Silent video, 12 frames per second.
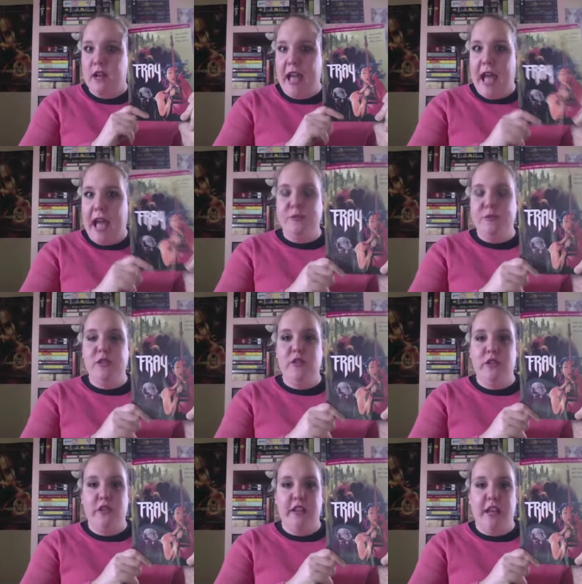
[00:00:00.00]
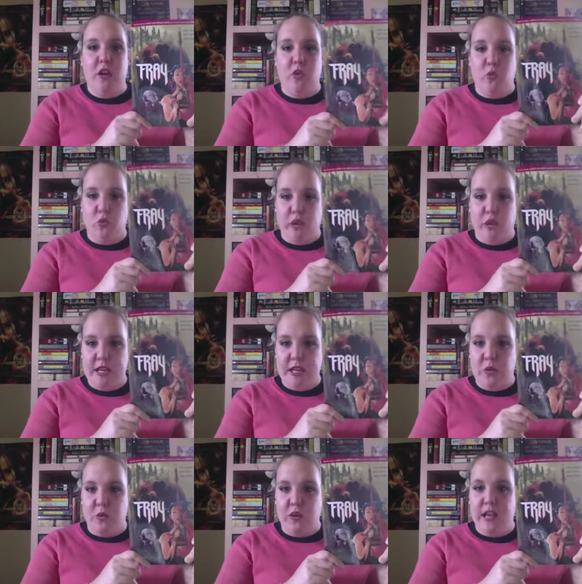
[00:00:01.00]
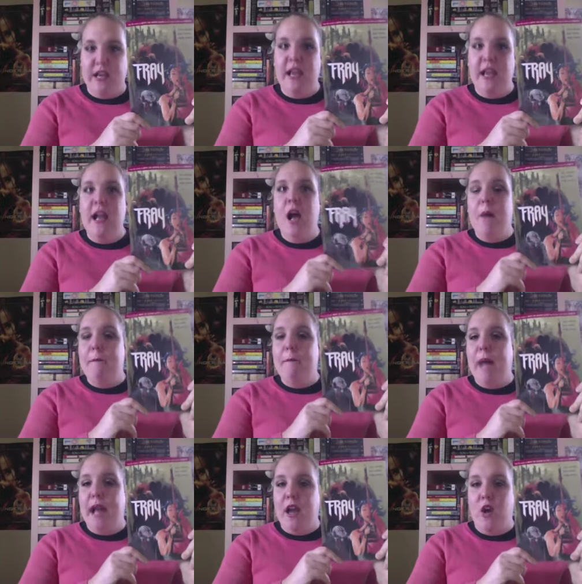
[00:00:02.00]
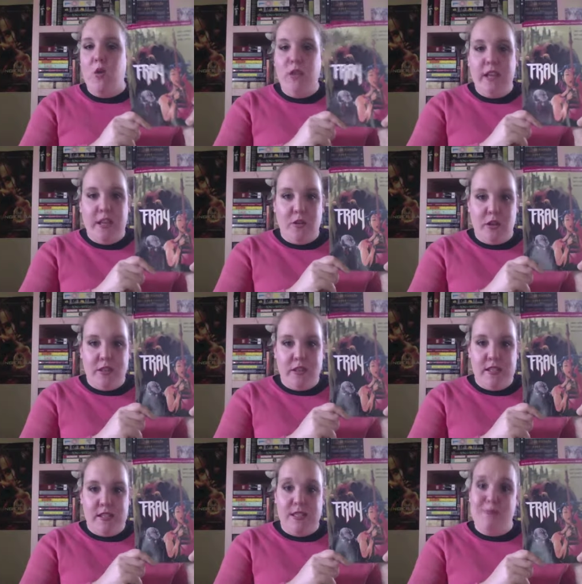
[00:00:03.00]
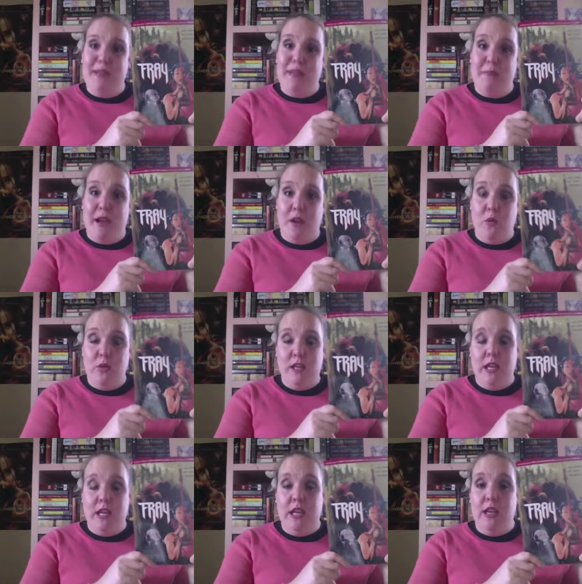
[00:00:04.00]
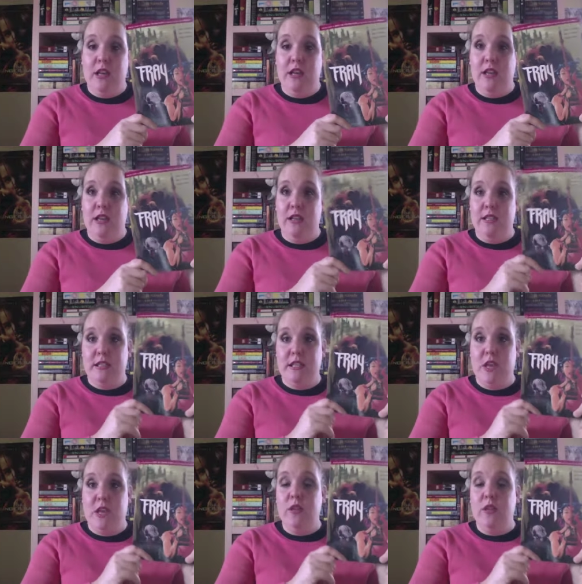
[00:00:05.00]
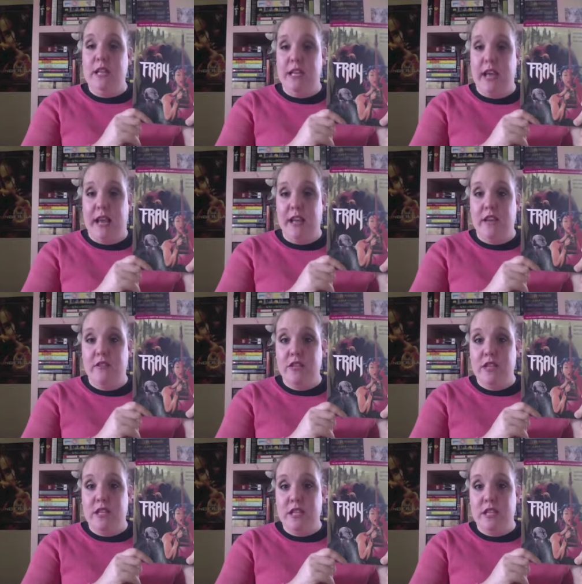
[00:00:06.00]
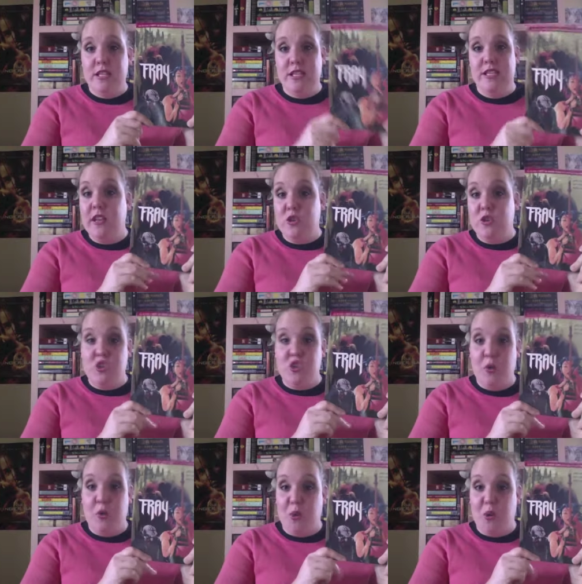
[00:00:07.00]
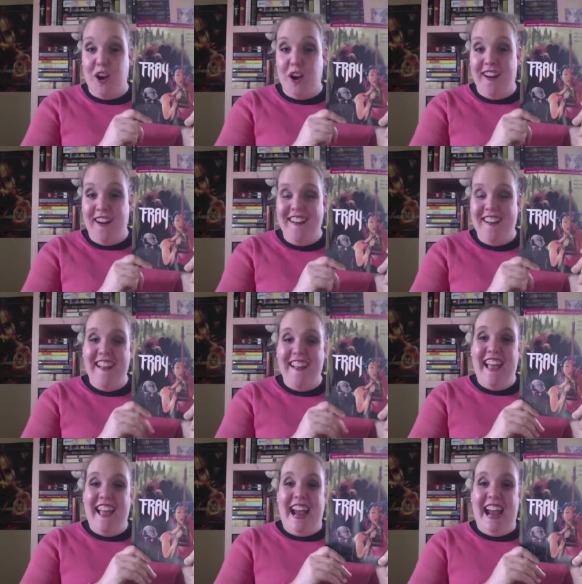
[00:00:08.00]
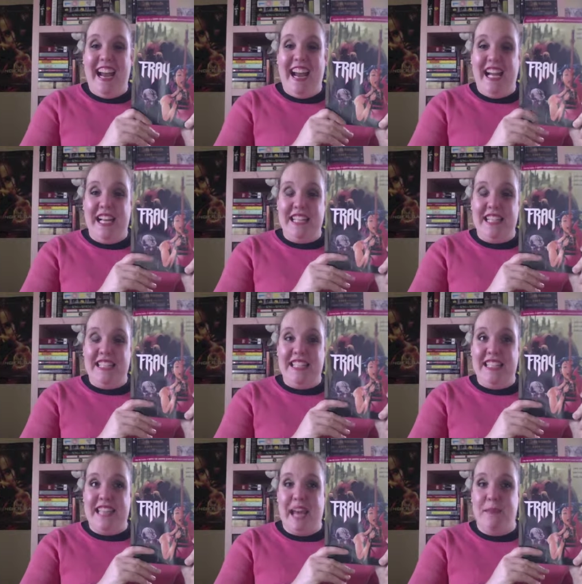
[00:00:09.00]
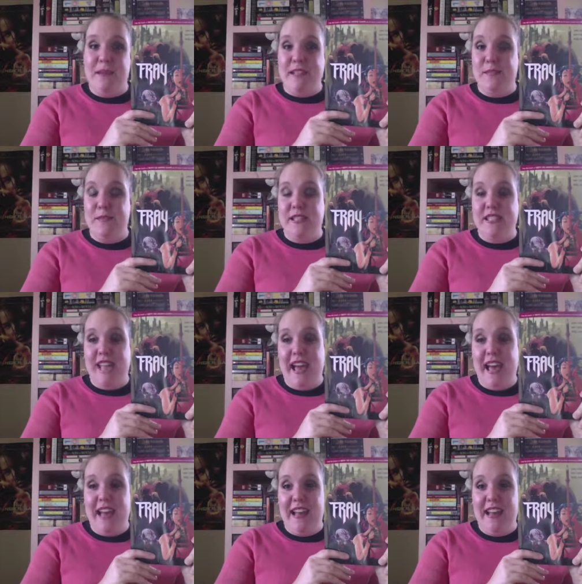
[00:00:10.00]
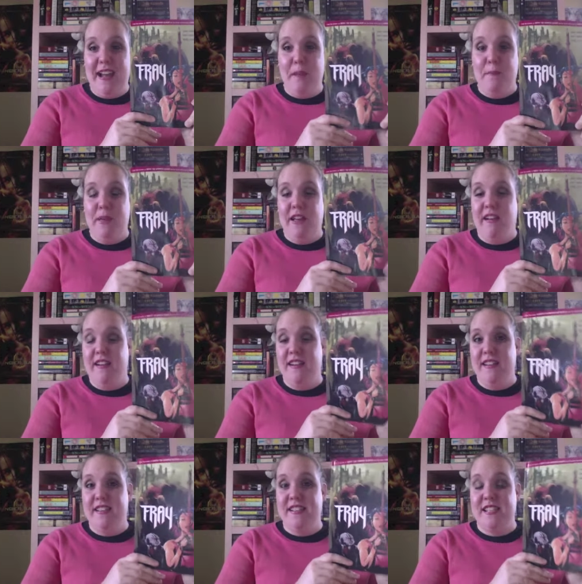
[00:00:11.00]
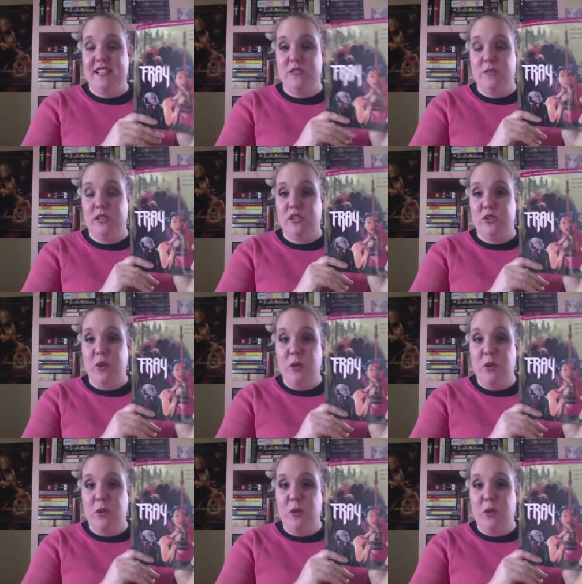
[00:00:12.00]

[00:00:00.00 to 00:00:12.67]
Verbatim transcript: absolutely a great read. My only criticism and the only negative to this is that there's no more, and that makes me sad because this was so